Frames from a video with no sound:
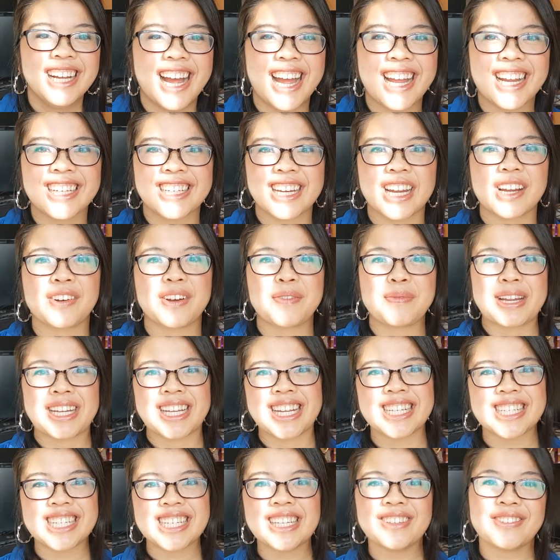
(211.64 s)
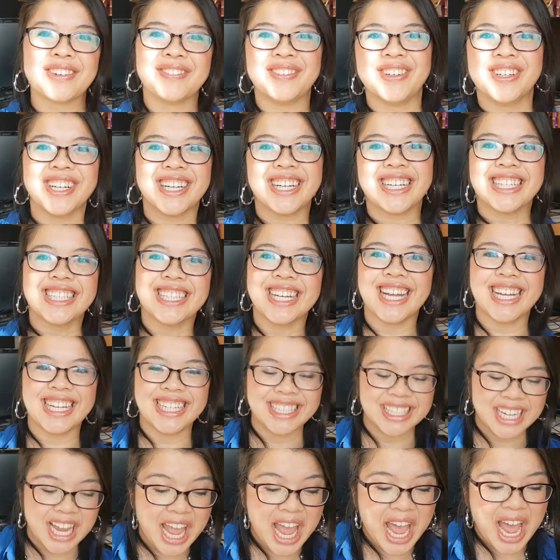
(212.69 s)
I could decorate my kitchen even more.
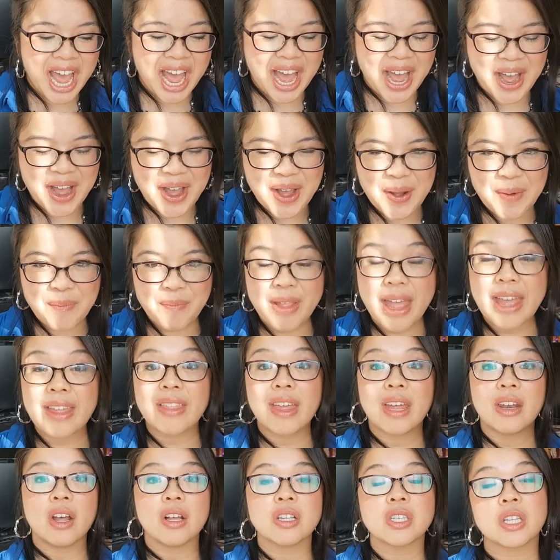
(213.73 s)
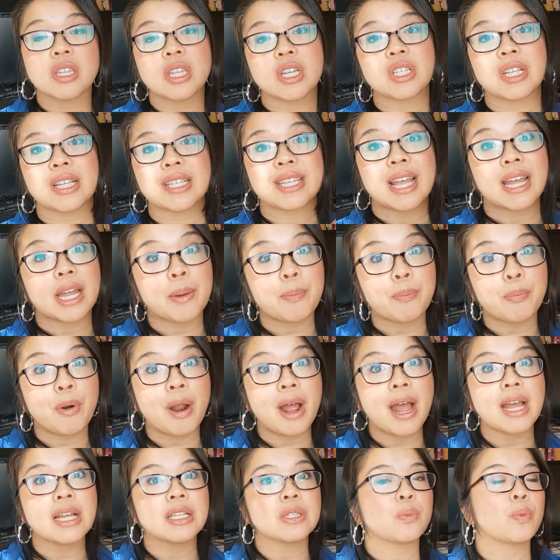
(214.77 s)
Yay! And then also there's a second
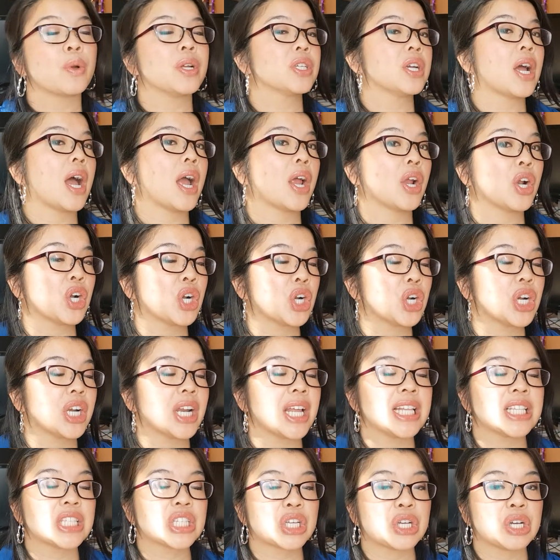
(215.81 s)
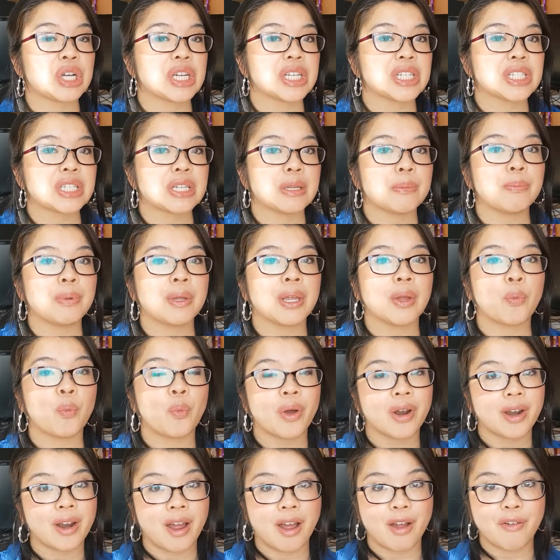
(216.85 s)
prize, which I heard it's going to be
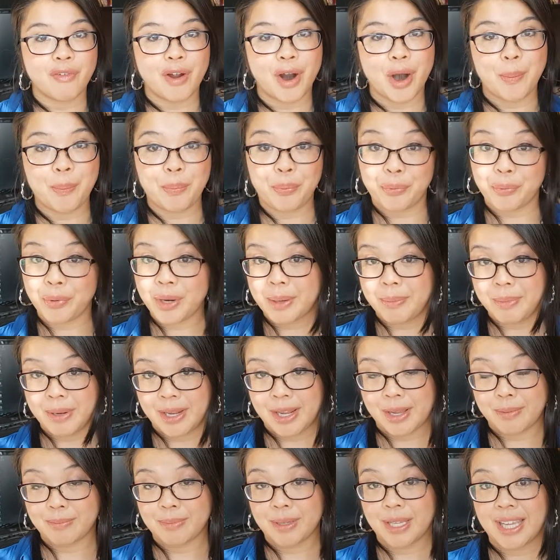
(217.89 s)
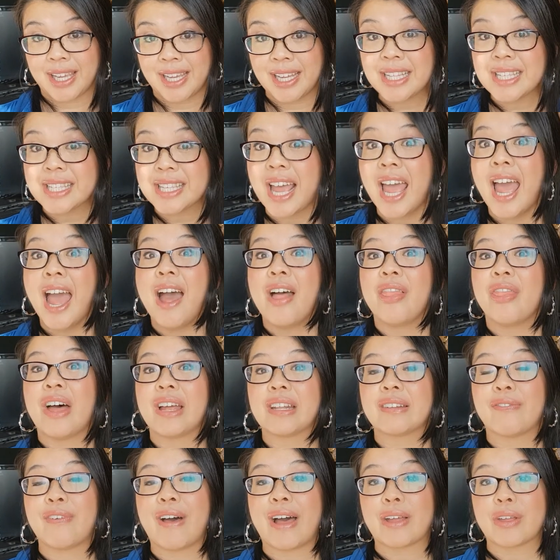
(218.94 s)
one of our premium kits
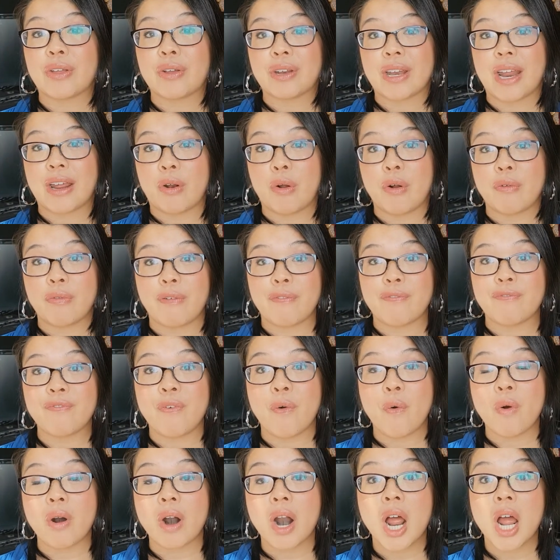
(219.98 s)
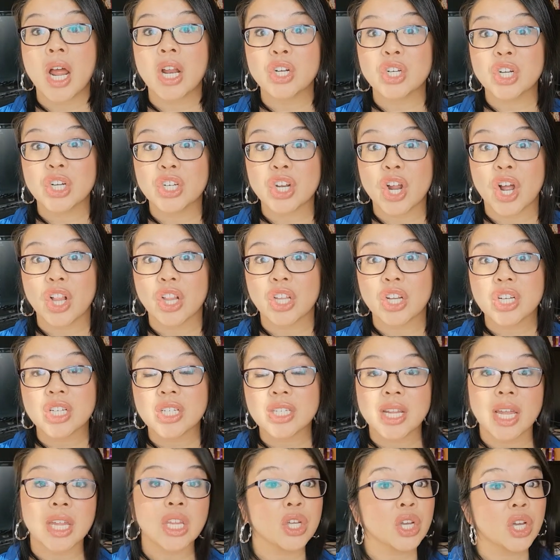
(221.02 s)
that's valued at over
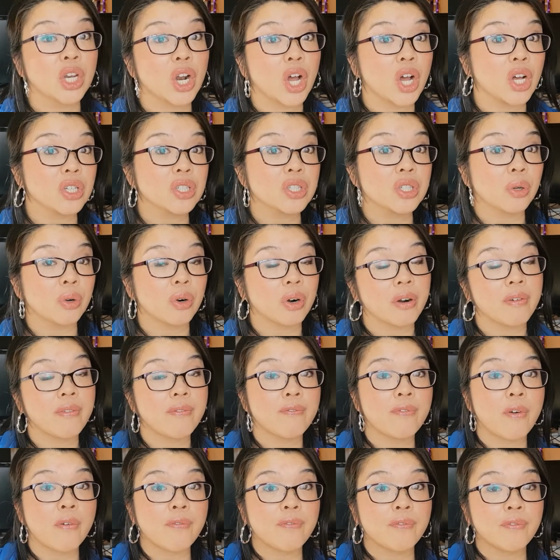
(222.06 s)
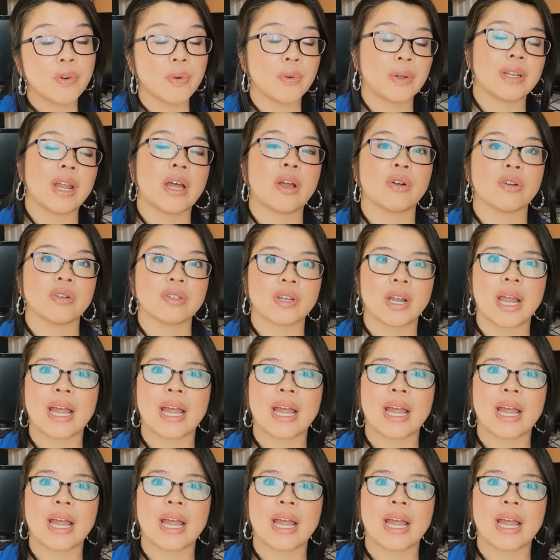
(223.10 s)
$400 that you could also earn but